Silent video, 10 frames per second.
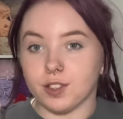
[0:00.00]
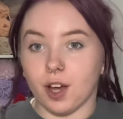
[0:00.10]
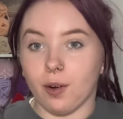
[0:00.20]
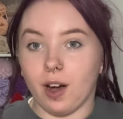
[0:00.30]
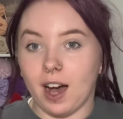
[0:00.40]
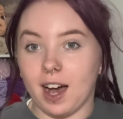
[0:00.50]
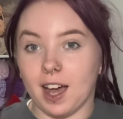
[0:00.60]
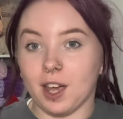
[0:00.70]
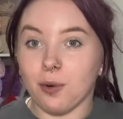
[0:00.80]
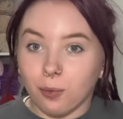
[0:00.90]
So
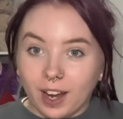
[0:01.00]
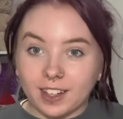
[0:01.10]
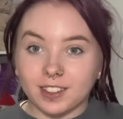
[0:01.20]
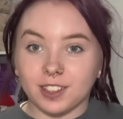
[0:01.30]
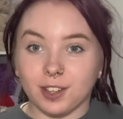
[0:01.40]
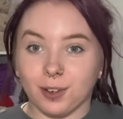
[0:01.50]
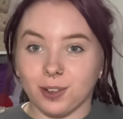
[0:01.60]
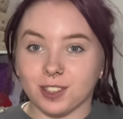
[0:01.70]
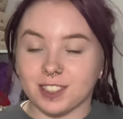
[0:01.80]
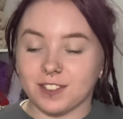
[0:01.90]
I went to
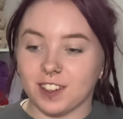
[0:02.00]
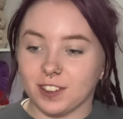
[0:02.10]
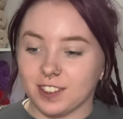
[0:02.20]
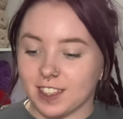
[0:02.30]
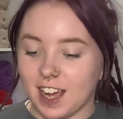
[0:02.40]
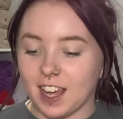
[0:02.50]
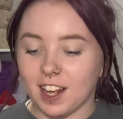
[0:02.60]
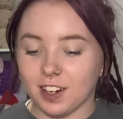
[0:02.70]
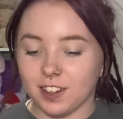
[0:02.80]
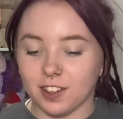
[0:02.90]
Huddersfield today
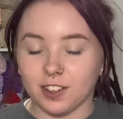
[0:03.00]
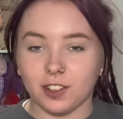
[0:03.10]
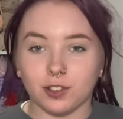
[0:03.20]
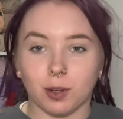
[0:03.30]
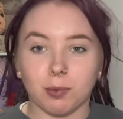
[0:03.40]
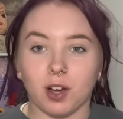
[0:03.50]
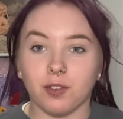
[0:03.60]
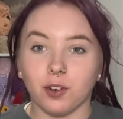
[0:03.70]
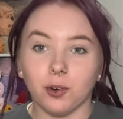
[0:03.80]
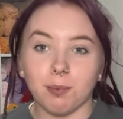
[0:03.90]
and dropped
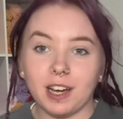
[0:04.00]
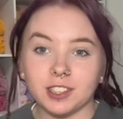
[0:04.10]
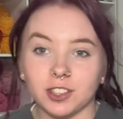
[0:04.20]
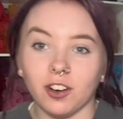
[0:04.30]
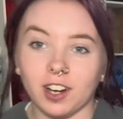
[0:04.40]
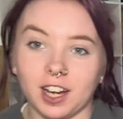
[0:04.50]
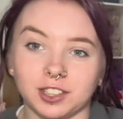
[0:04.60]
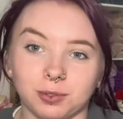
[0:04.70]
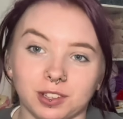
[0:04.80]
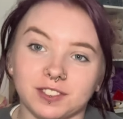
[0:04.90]
off all my stock. As
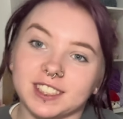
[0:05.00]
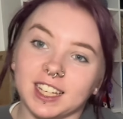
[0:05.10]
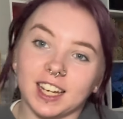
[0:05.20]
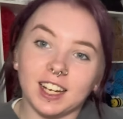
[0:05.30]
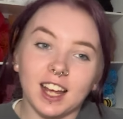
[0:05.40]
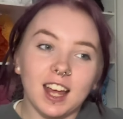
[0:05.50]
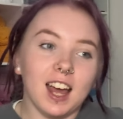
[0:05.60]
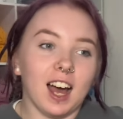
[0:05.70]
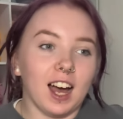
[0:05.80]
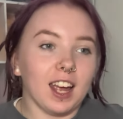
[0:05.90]
you would have seen,
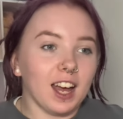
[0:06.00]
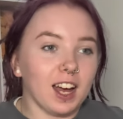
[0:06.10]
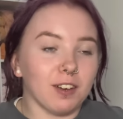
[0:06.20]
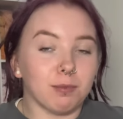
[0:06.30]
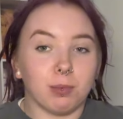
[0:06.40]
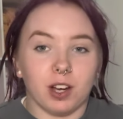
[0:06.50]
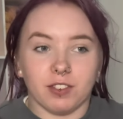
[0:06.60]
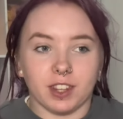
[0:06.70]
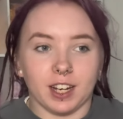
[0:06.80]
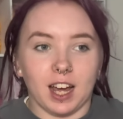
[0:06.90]
I have put
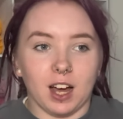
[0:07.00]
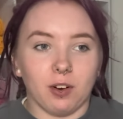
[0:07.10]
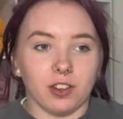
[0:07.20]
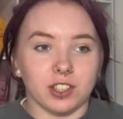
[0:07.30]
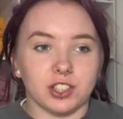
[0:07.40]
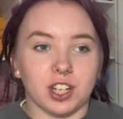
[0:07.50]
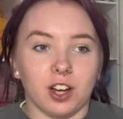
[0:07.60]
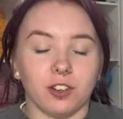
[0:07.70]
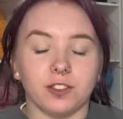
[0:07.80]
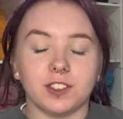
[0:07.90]
everything out on the
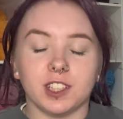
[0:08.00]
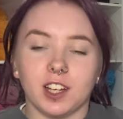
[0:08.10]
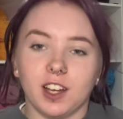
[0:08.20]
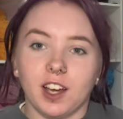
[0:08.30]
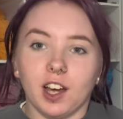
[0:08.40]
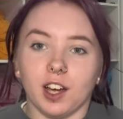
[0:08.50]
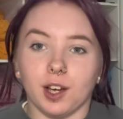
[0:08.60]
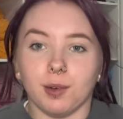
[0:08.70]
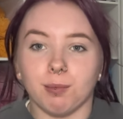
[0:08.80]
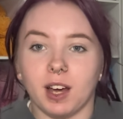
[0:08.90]
shelves
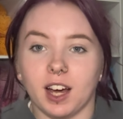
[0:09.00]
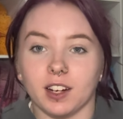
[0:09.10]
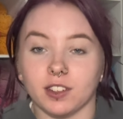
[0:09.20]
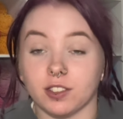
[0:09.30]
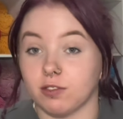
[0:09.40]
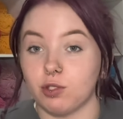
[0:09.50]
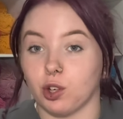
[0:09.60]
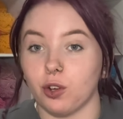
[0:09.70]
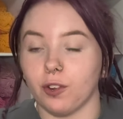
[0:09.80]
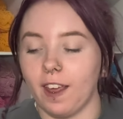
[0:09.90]
and done
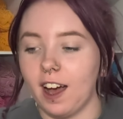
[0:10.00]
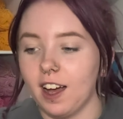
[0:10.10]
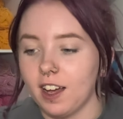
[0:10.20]
all that.